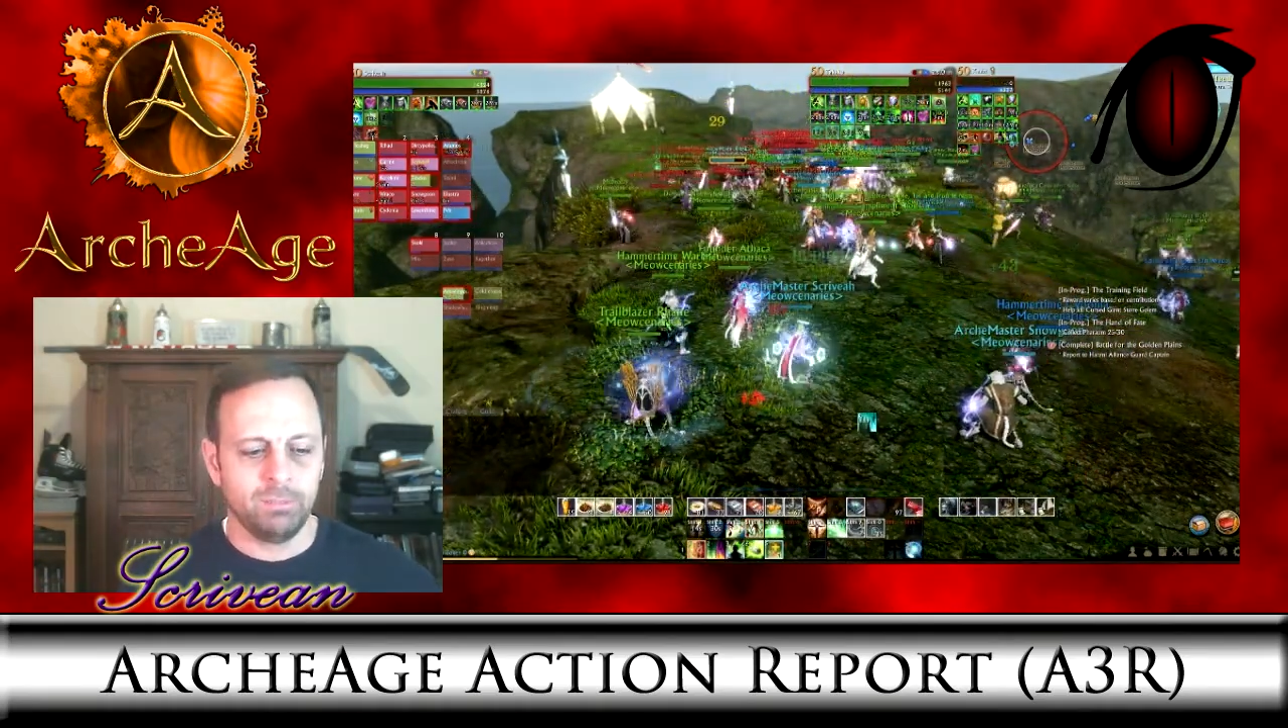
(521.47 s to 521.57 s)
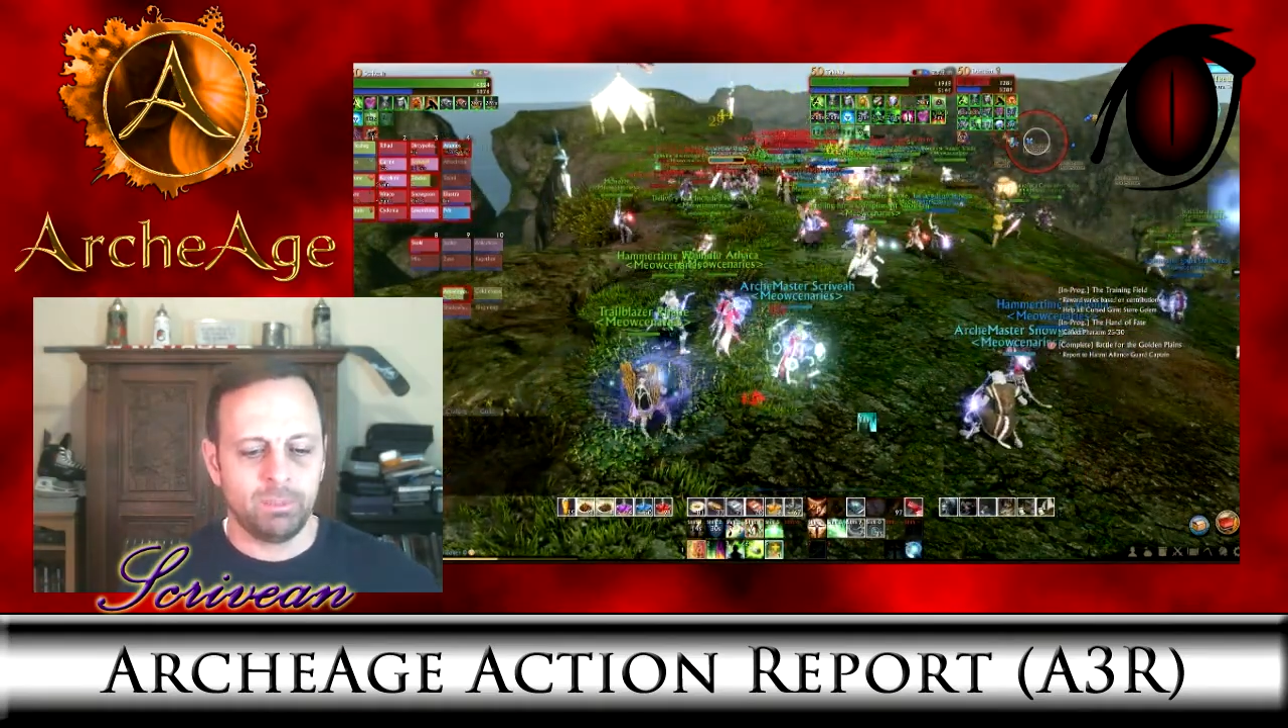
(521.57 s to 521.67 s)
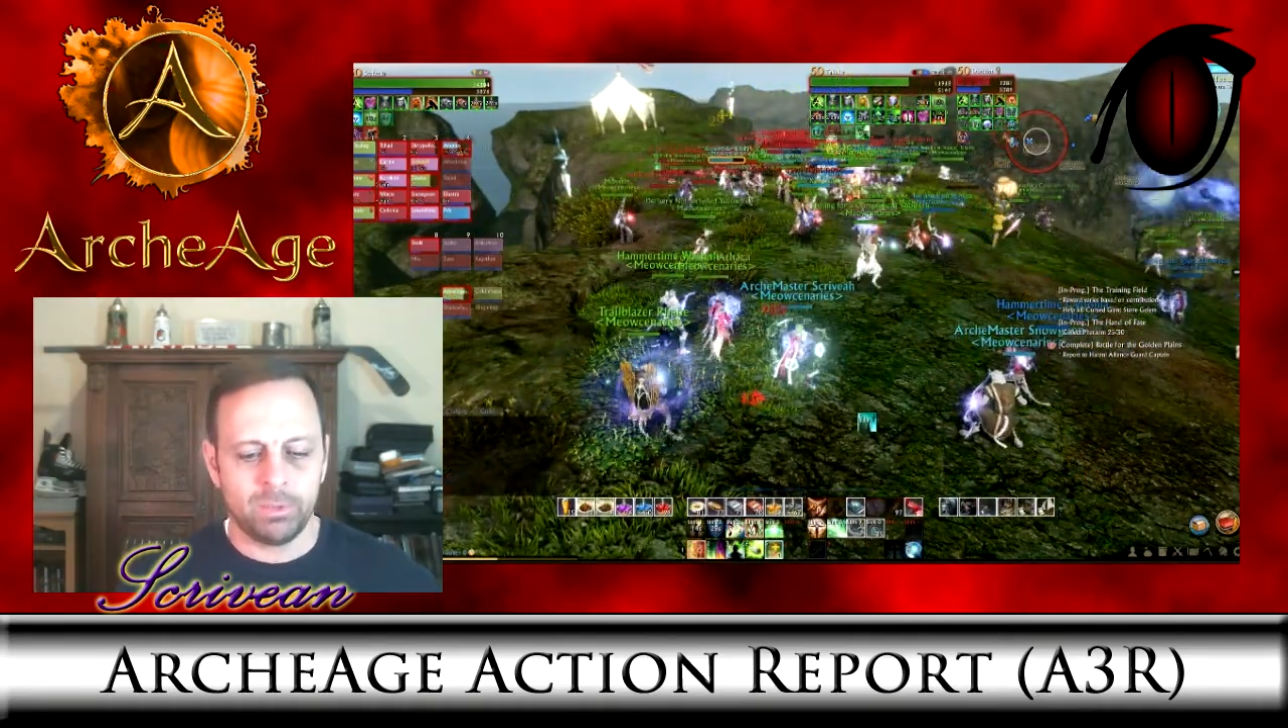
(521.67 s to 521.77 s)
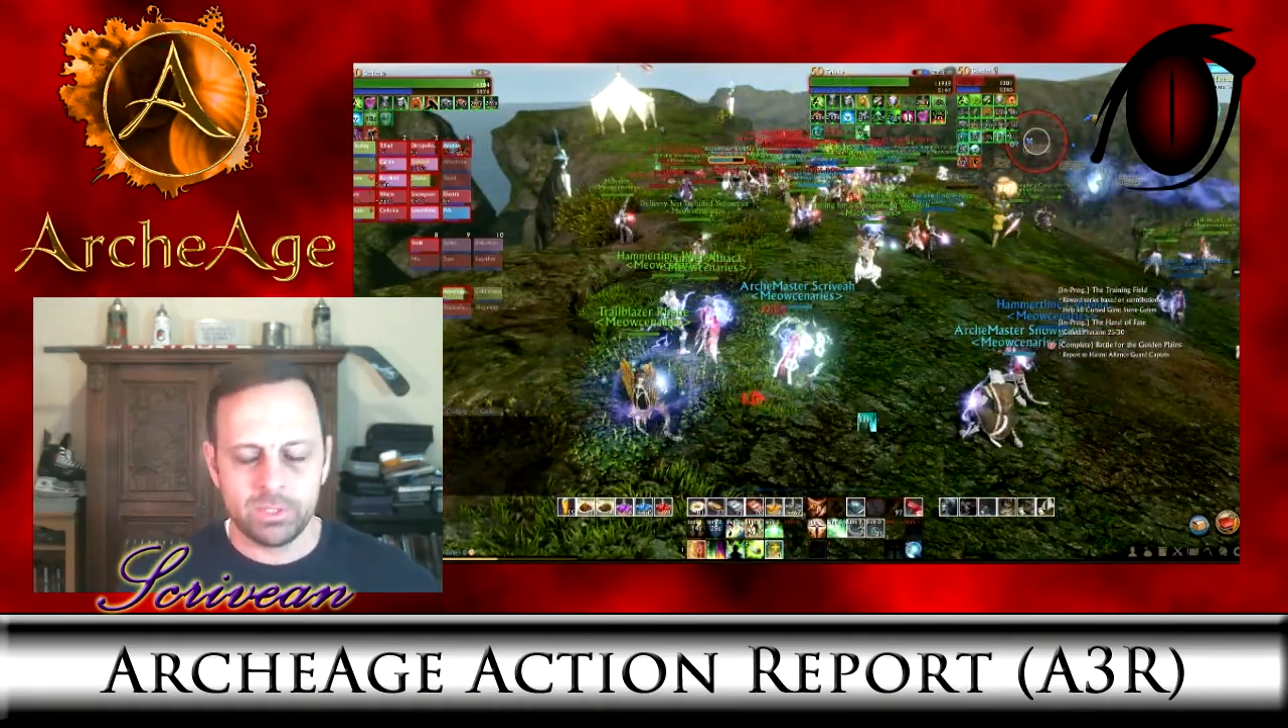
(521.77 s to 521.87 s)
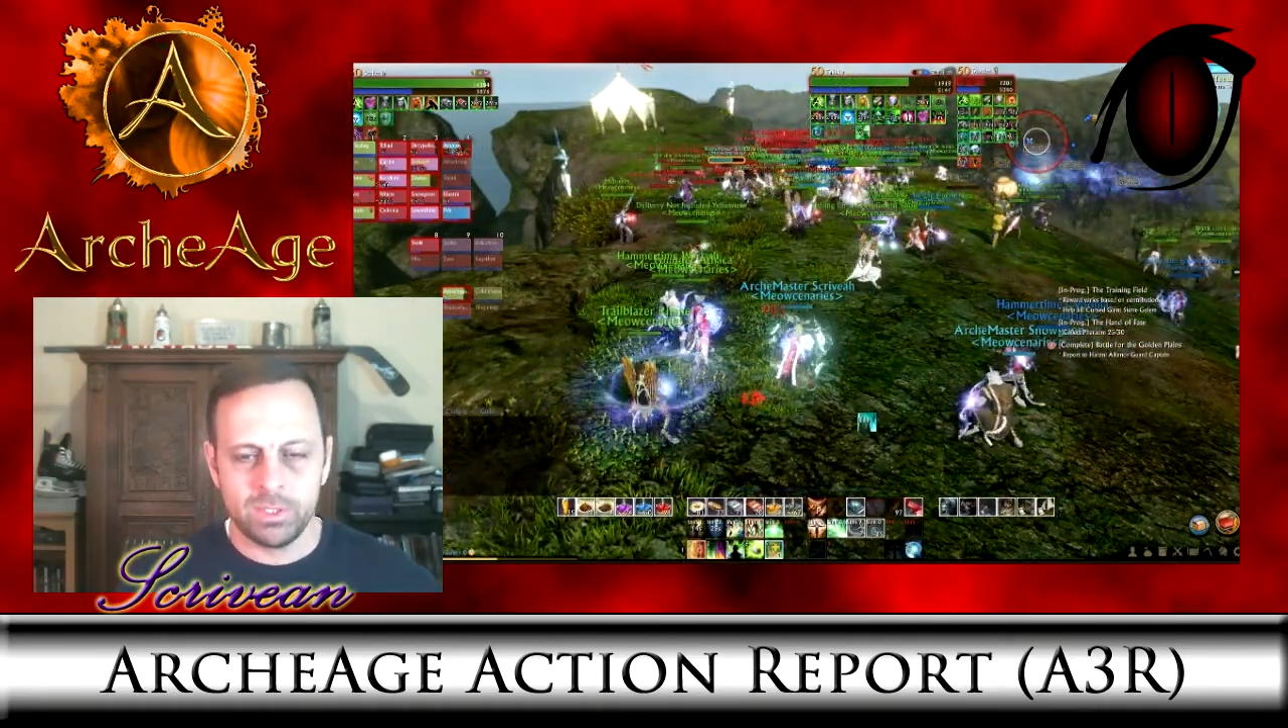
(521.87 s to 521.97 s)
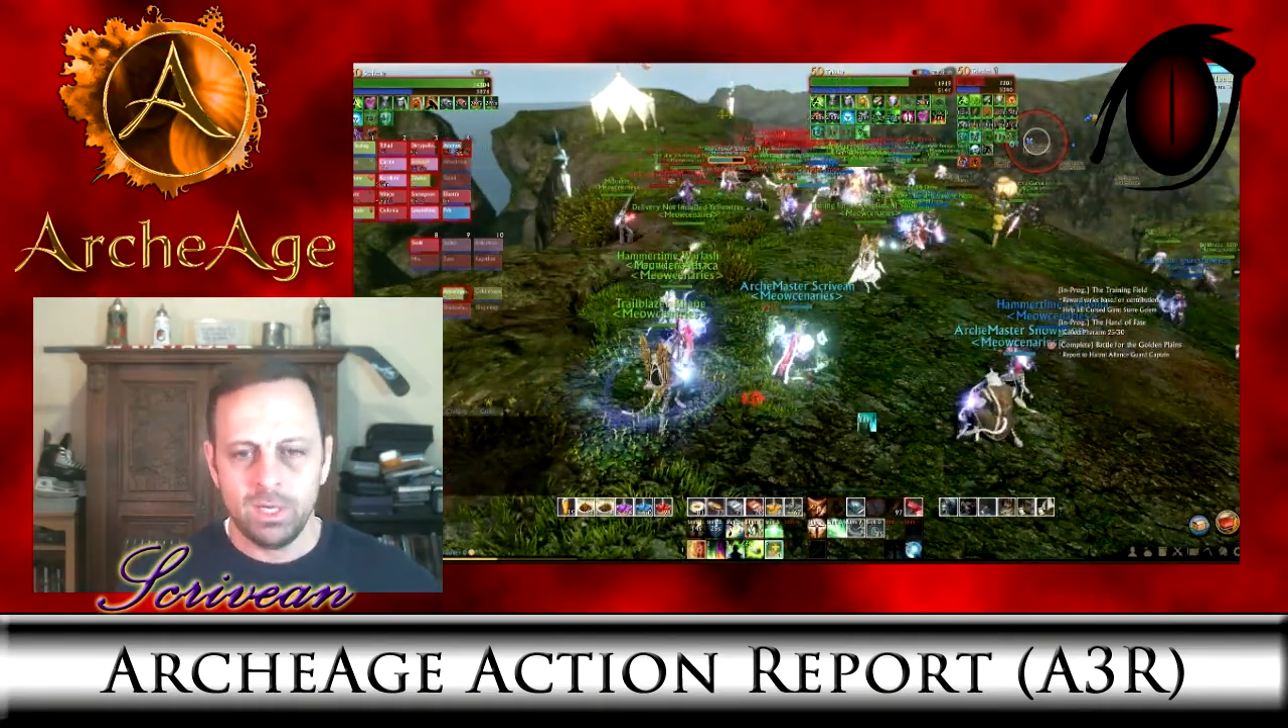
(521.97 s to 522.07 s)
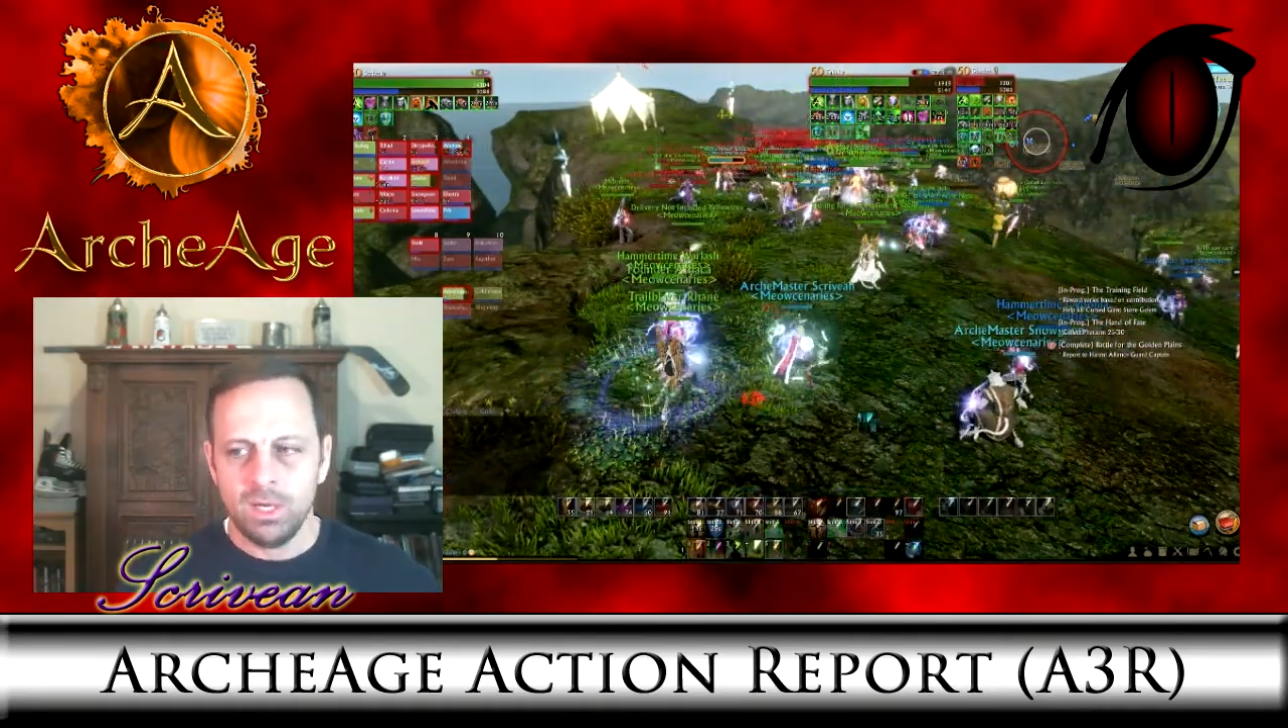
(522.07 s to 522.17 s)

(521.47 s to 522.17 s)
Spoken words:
members,